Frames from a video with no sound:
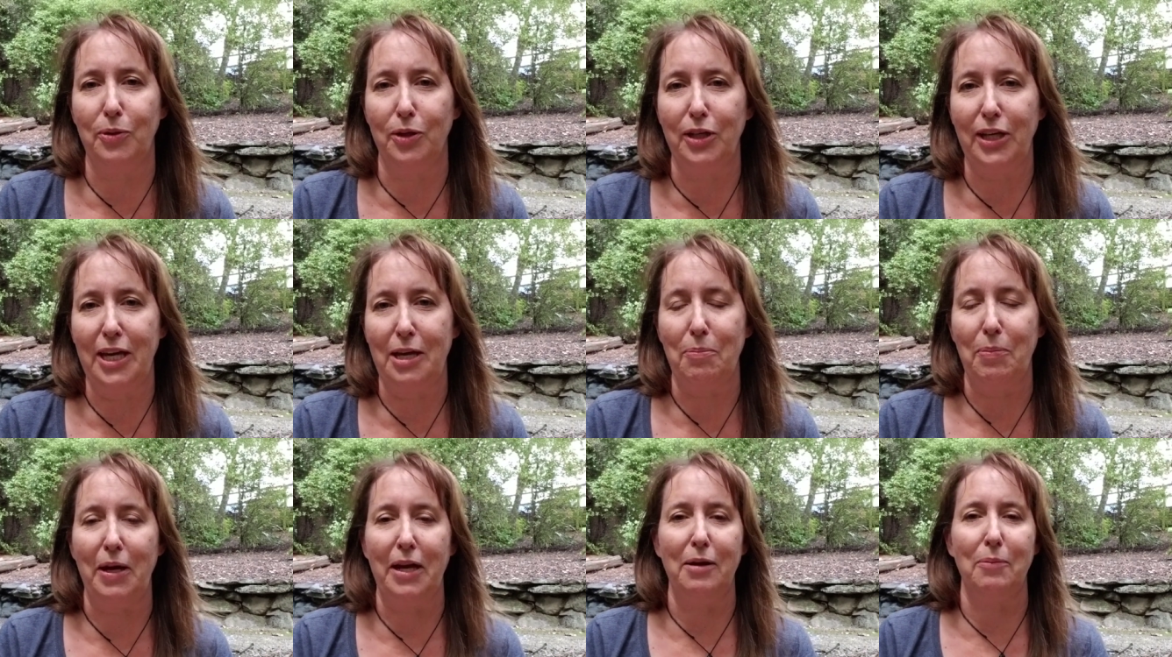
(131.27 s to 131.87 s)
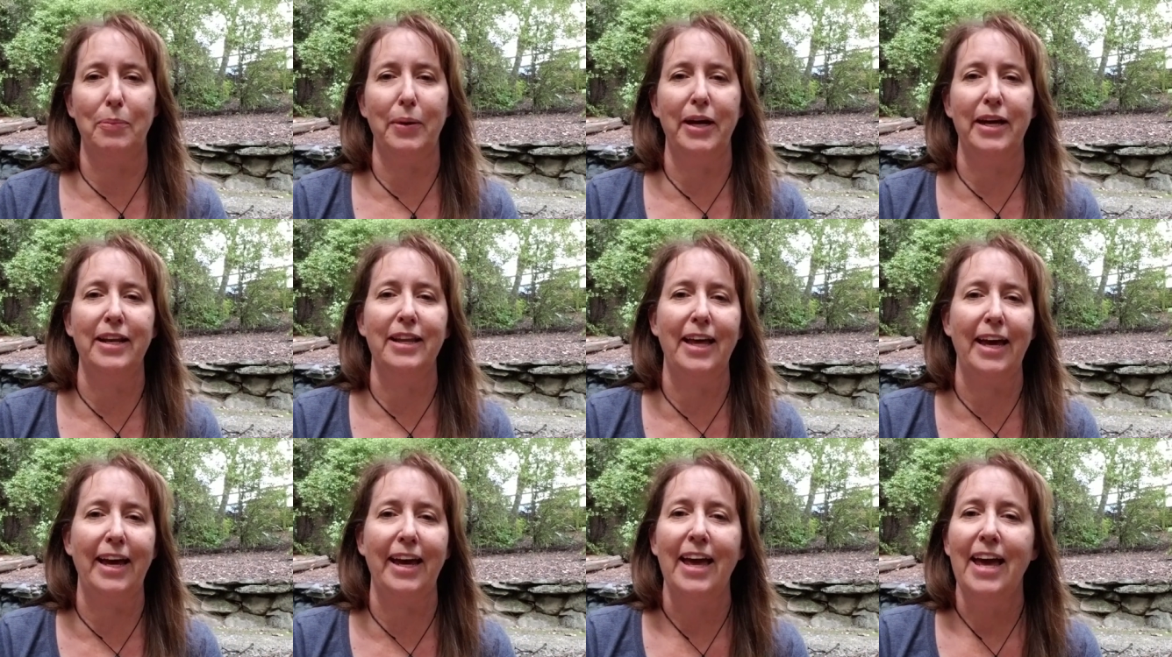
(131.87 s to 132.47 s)
bookkeeping. But
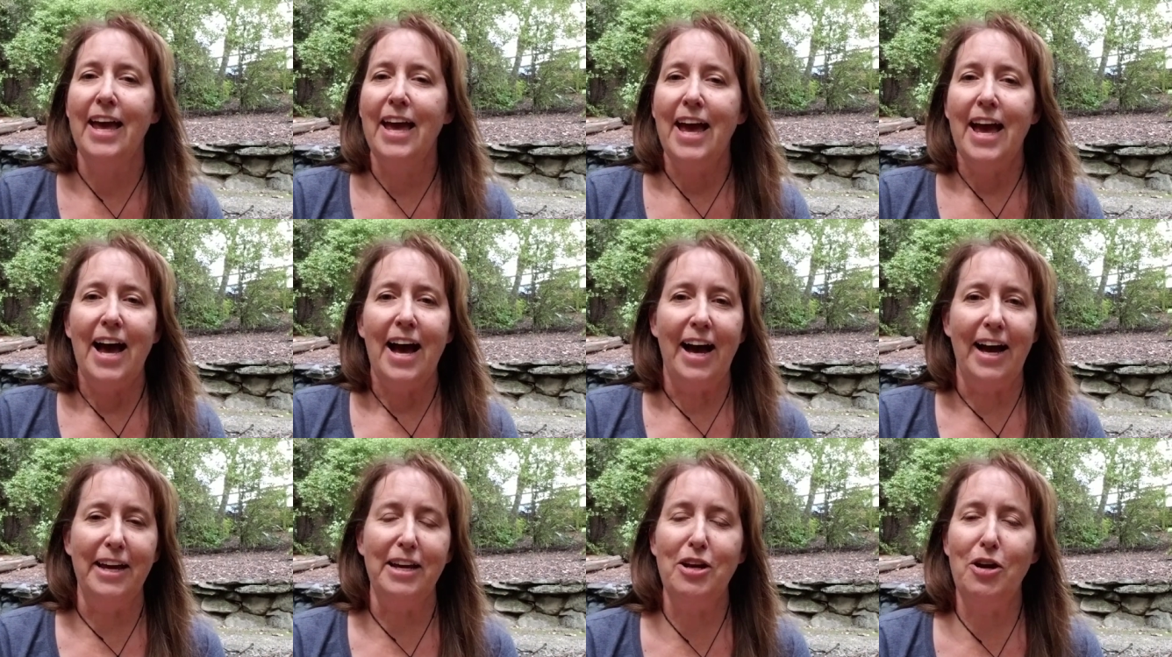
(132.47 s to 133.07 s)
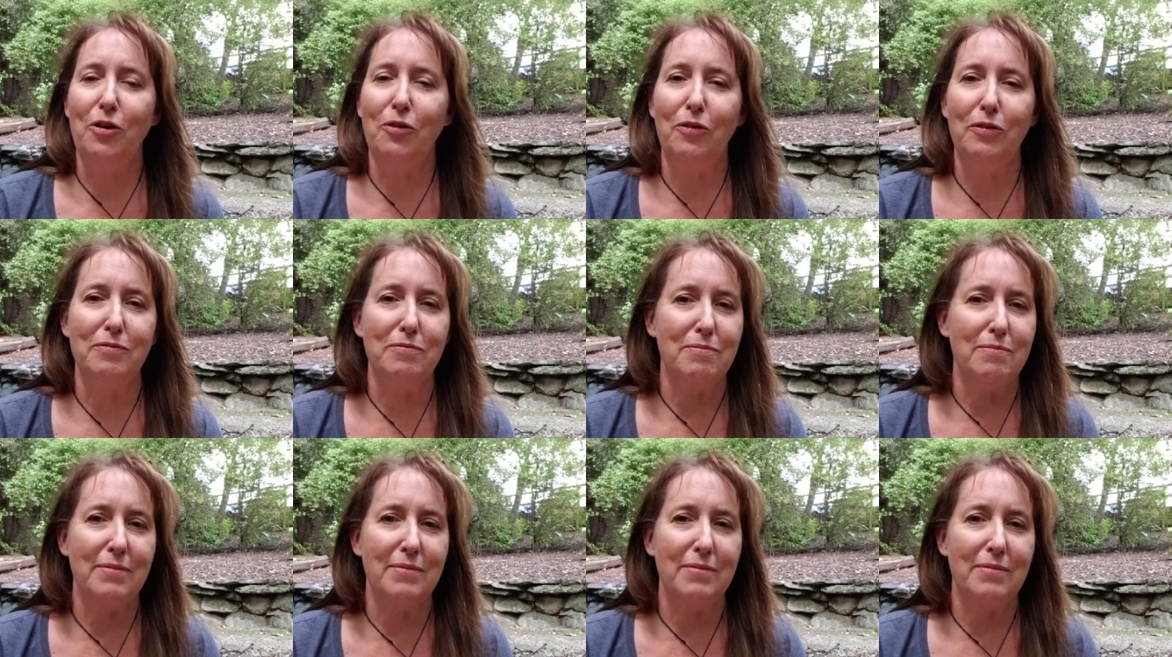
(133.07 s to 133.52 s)
I know